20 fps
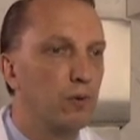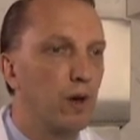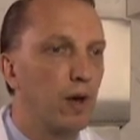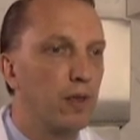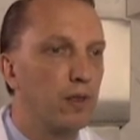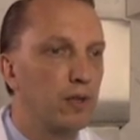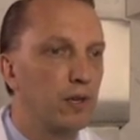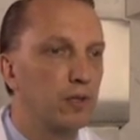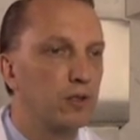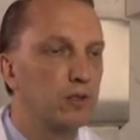
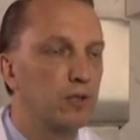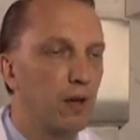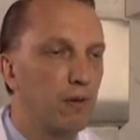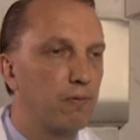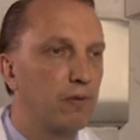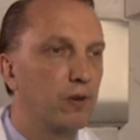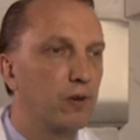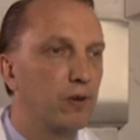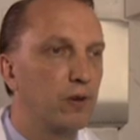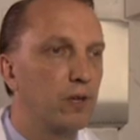I think
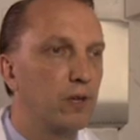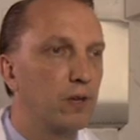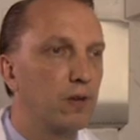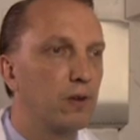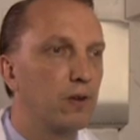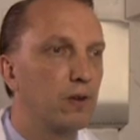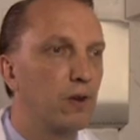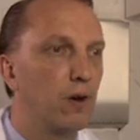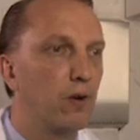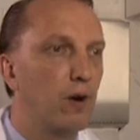definitely
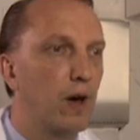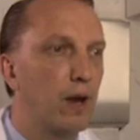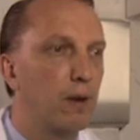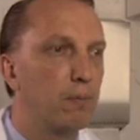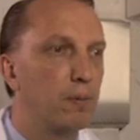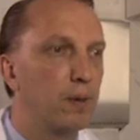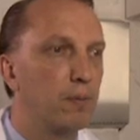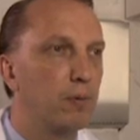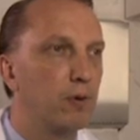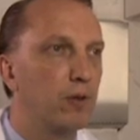a lot of
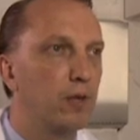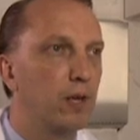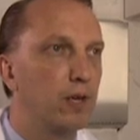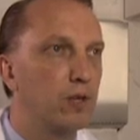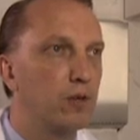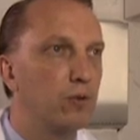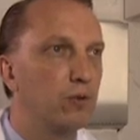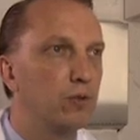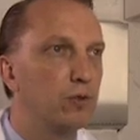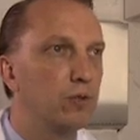people that
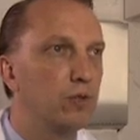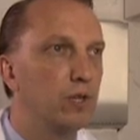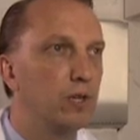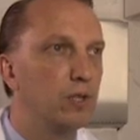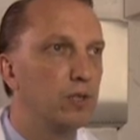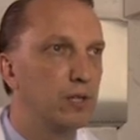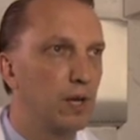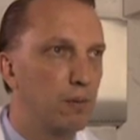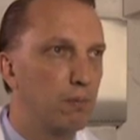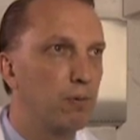use the
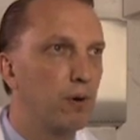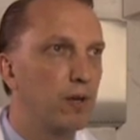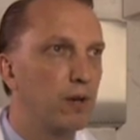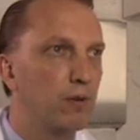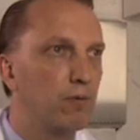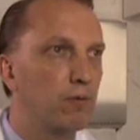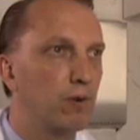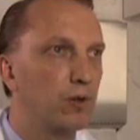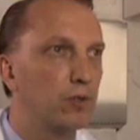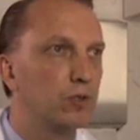
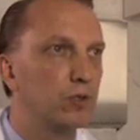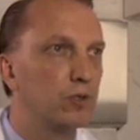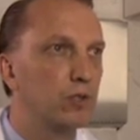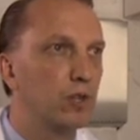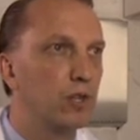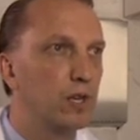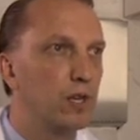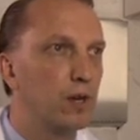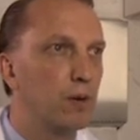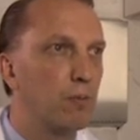templated versions of
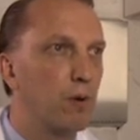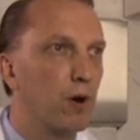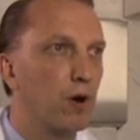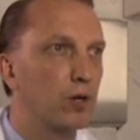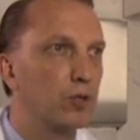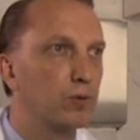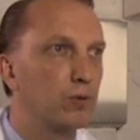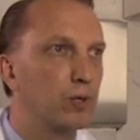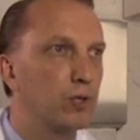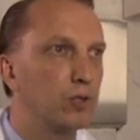the
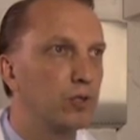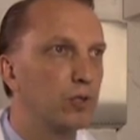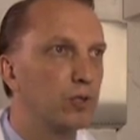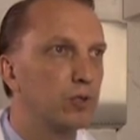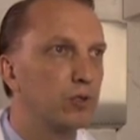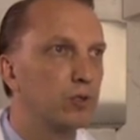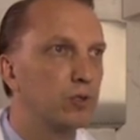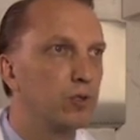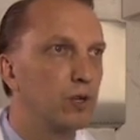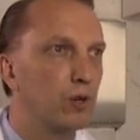EMRs where you
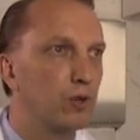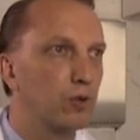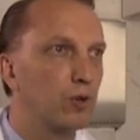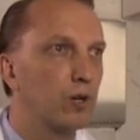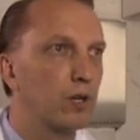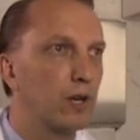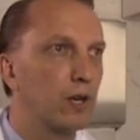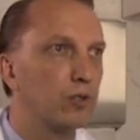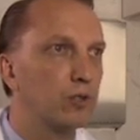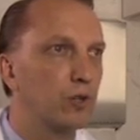just
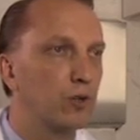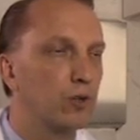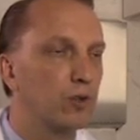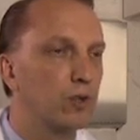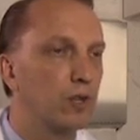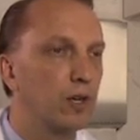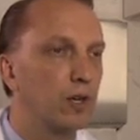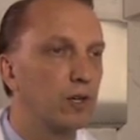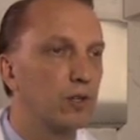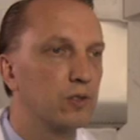click on certain
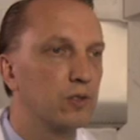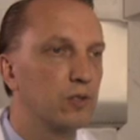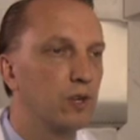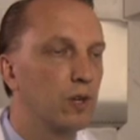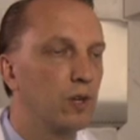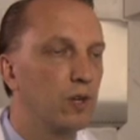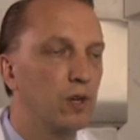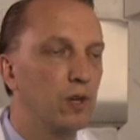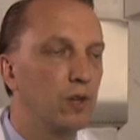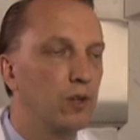things,
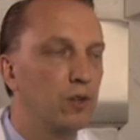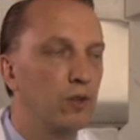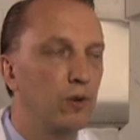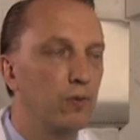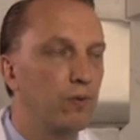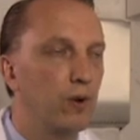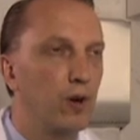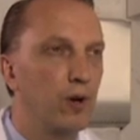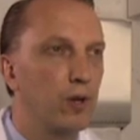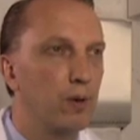they're
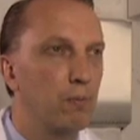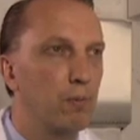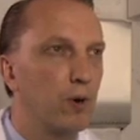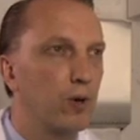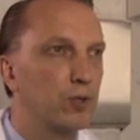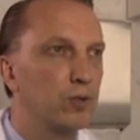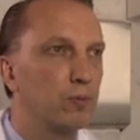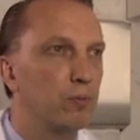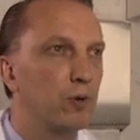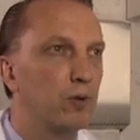very
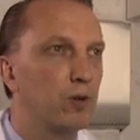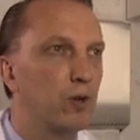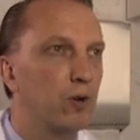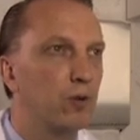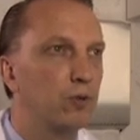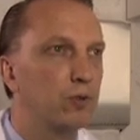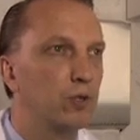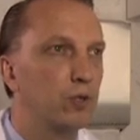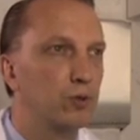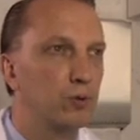impersonal
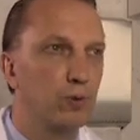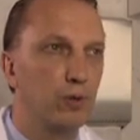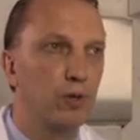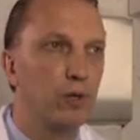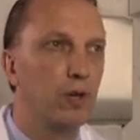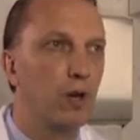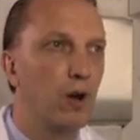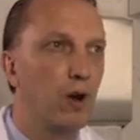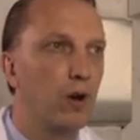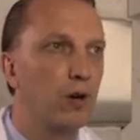notes. It's
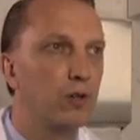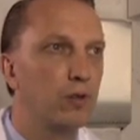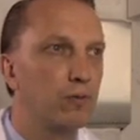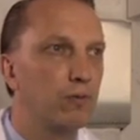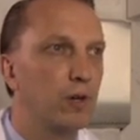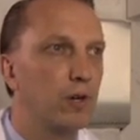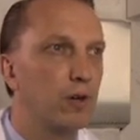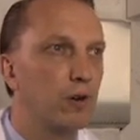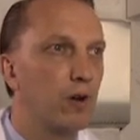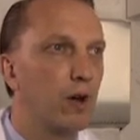really hard to
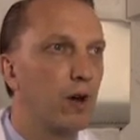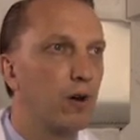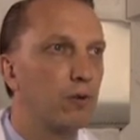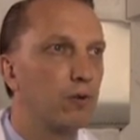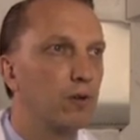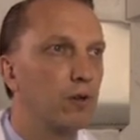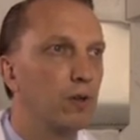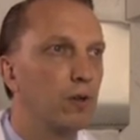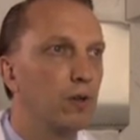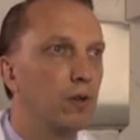figure out
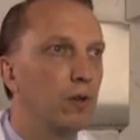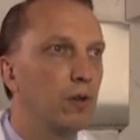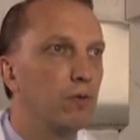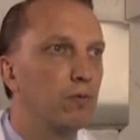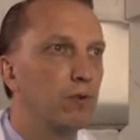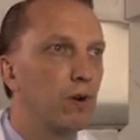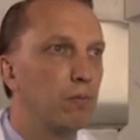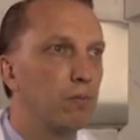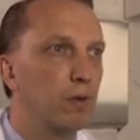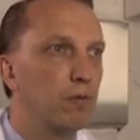
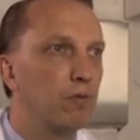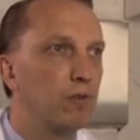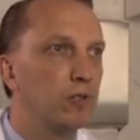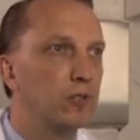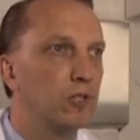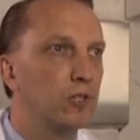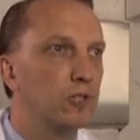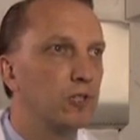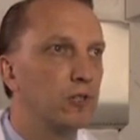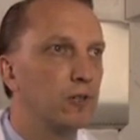from the
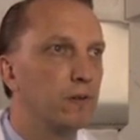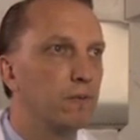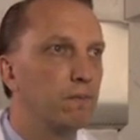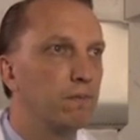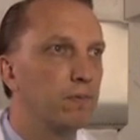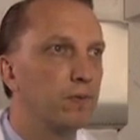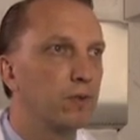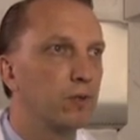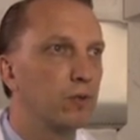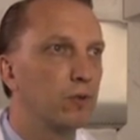
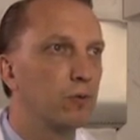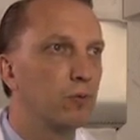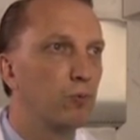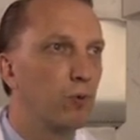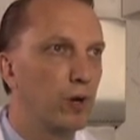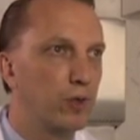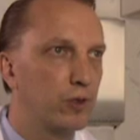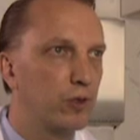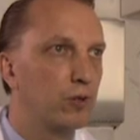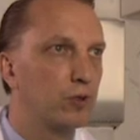physician
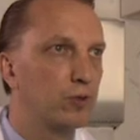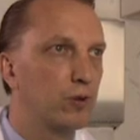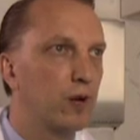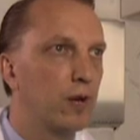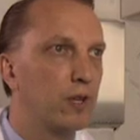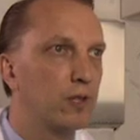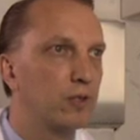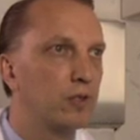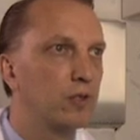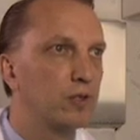what they're
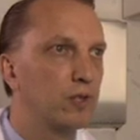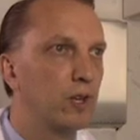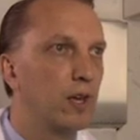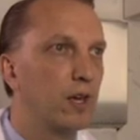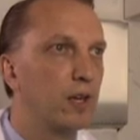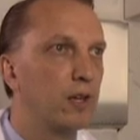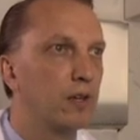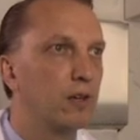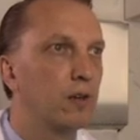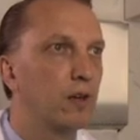trying to
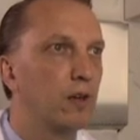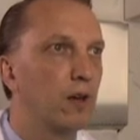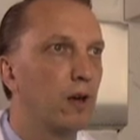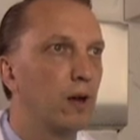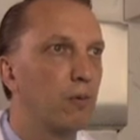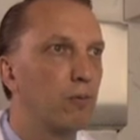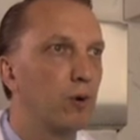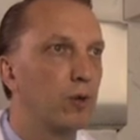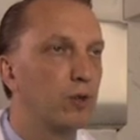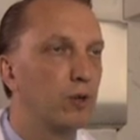say,
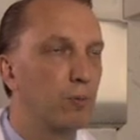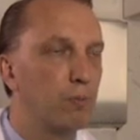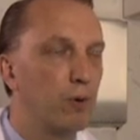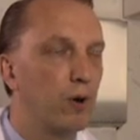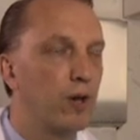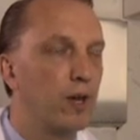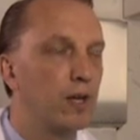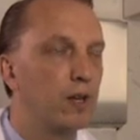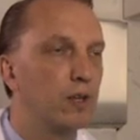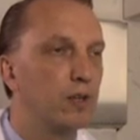what their
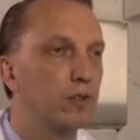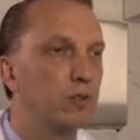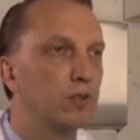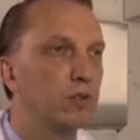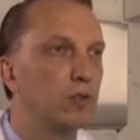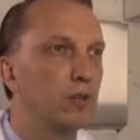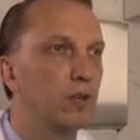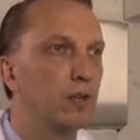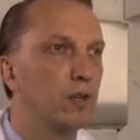plan is.